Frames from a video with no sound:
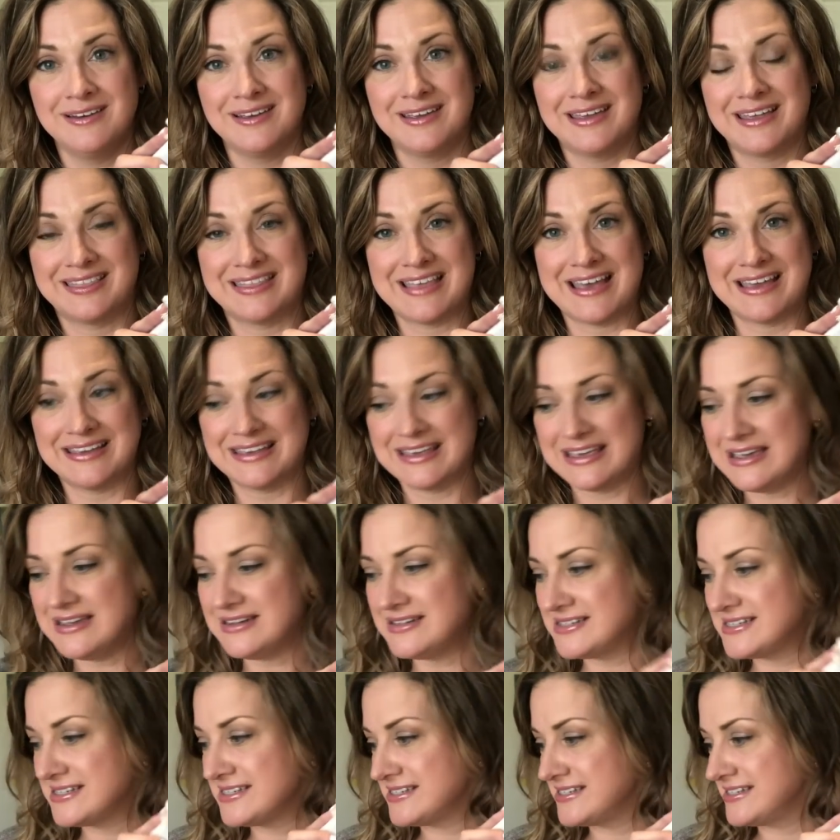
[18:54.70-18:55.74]
get that
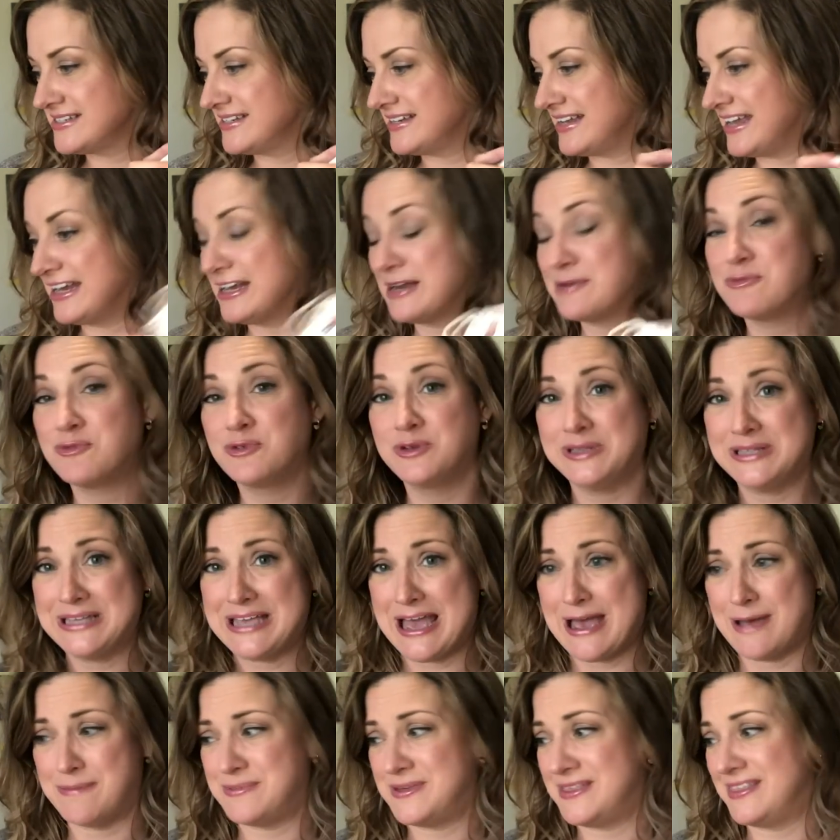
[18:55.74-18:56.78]
kit, and I'm really
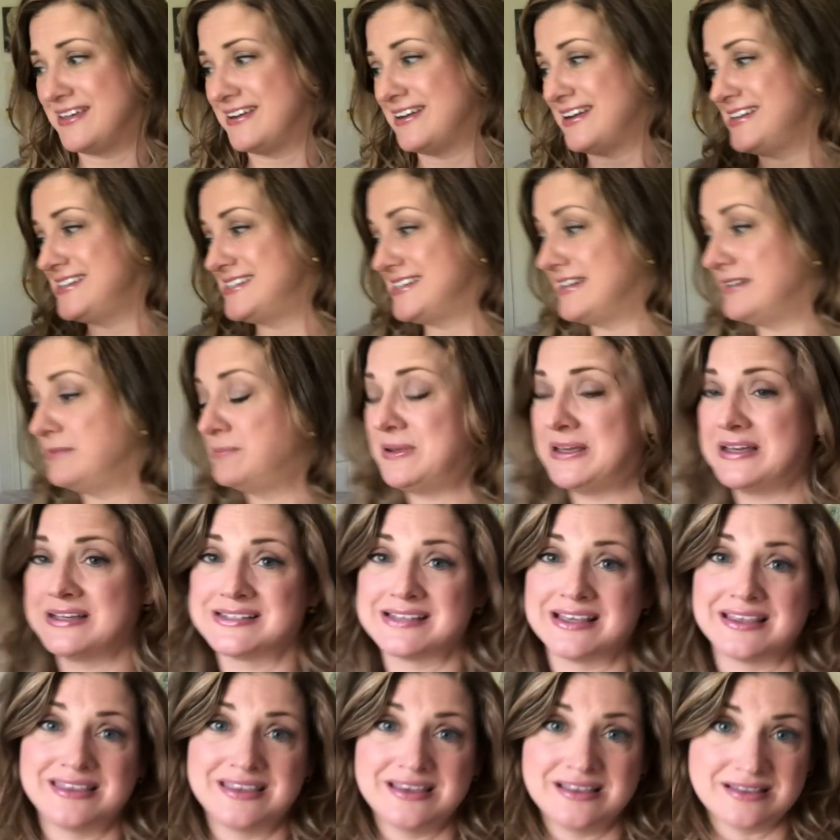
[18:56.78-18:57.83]
happy that I did, because
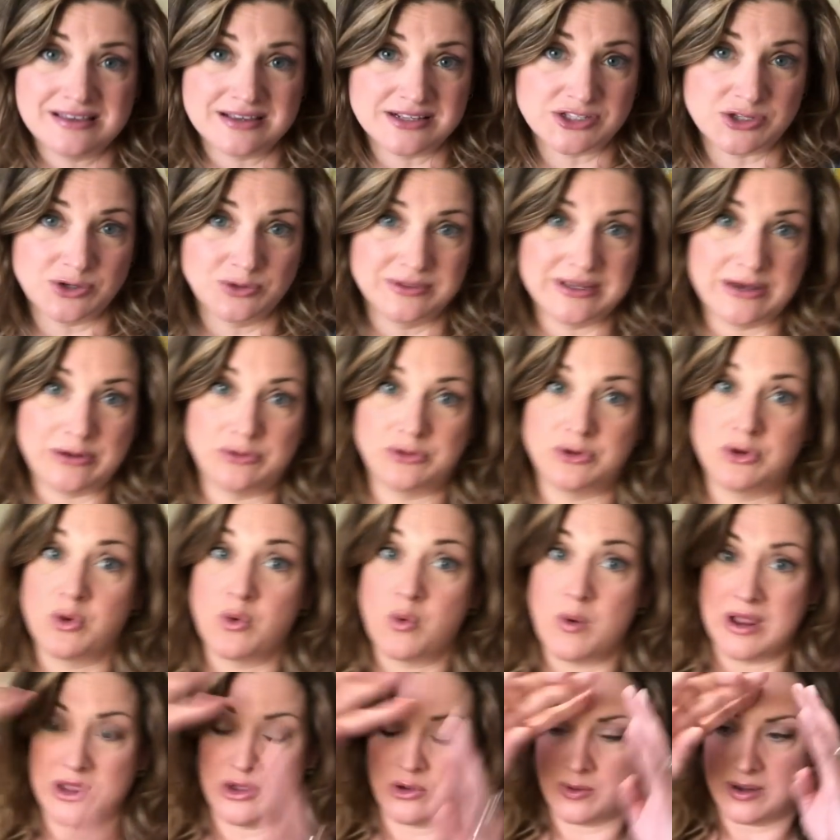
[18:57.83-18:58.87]
I think they sold out
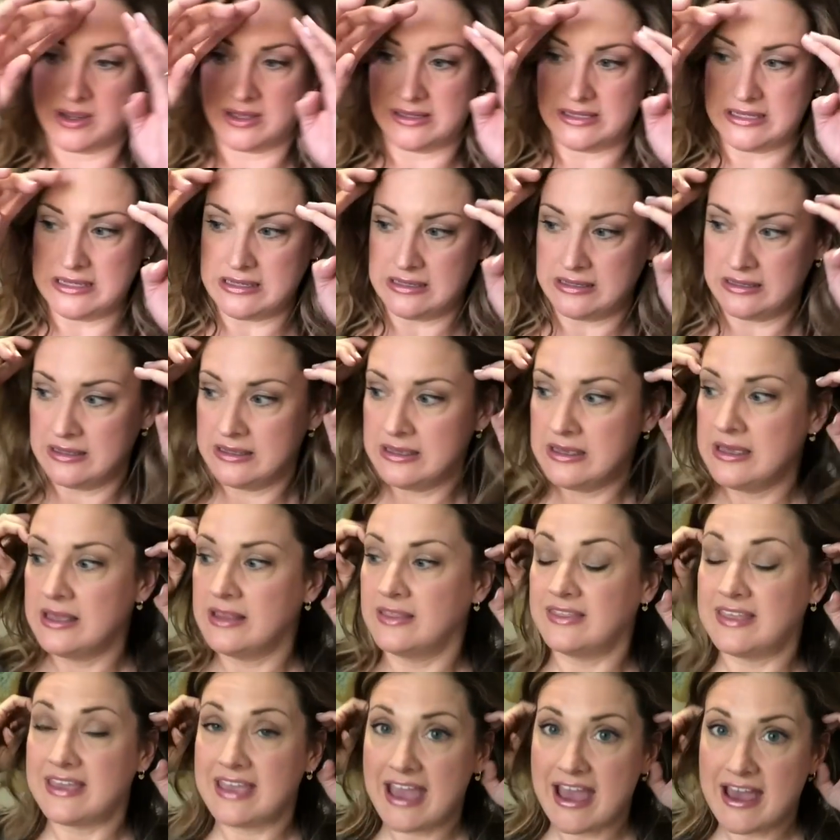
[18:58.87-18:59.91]
quite quickly.
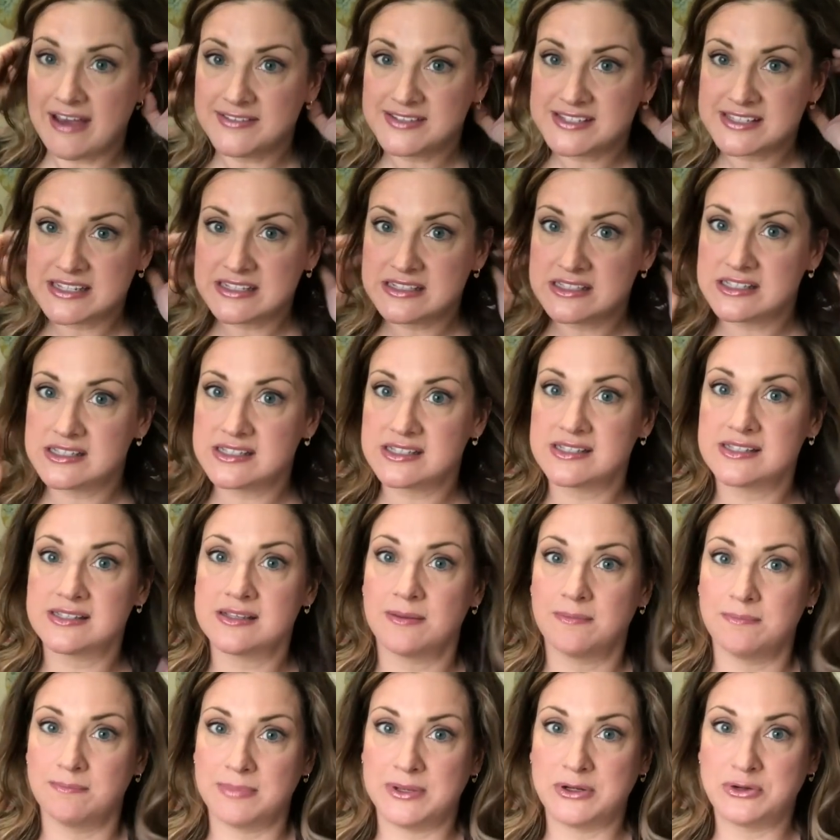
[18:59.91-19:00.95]
They have since
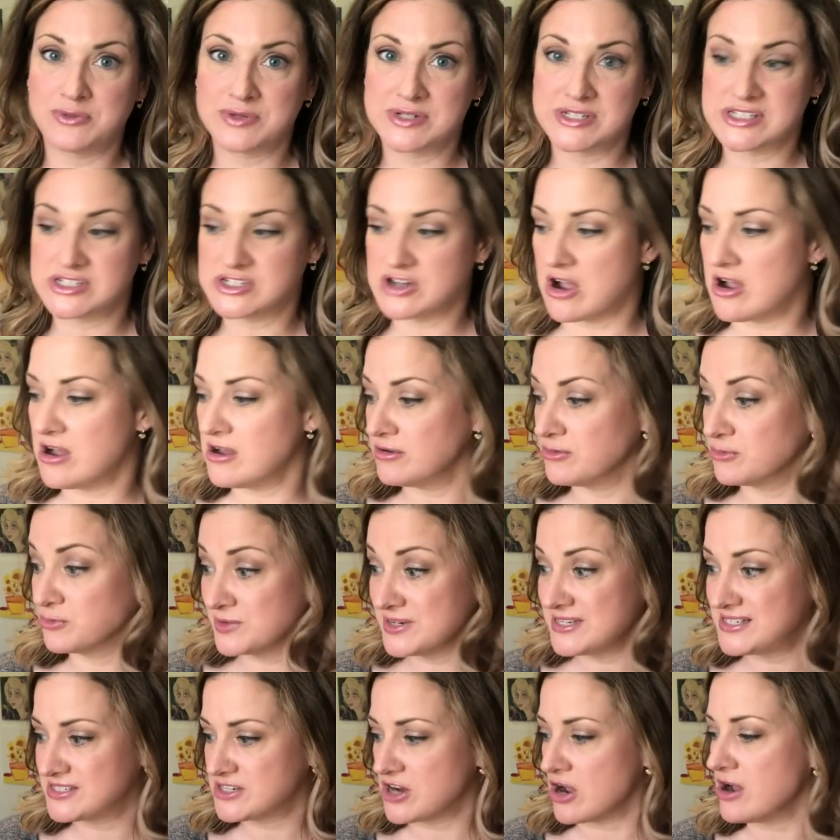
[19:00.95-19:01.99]
been
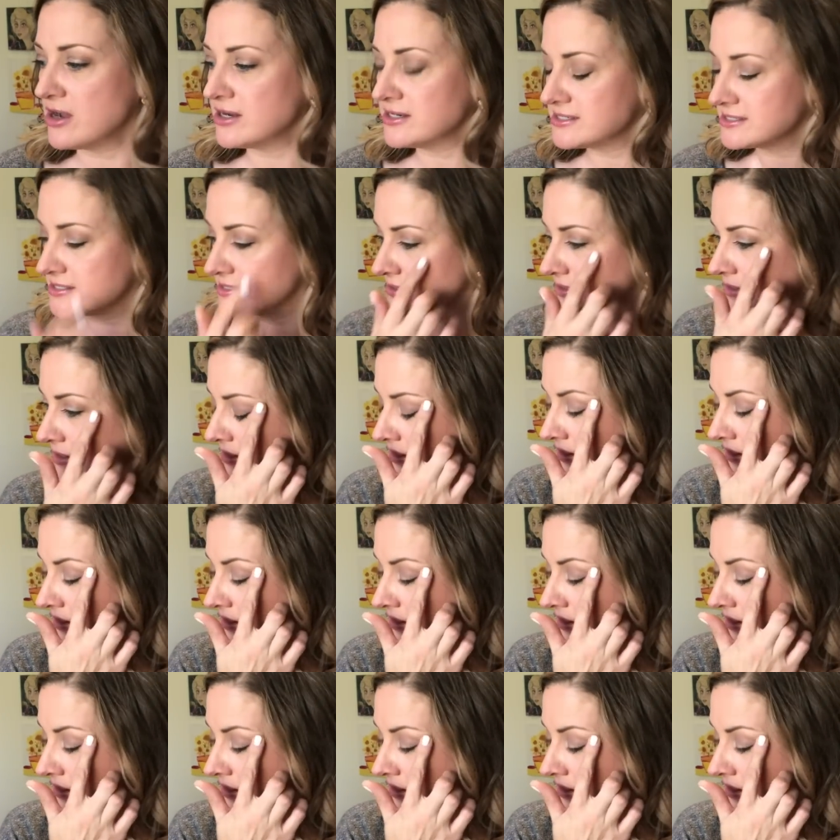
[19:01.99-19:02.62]
restocked,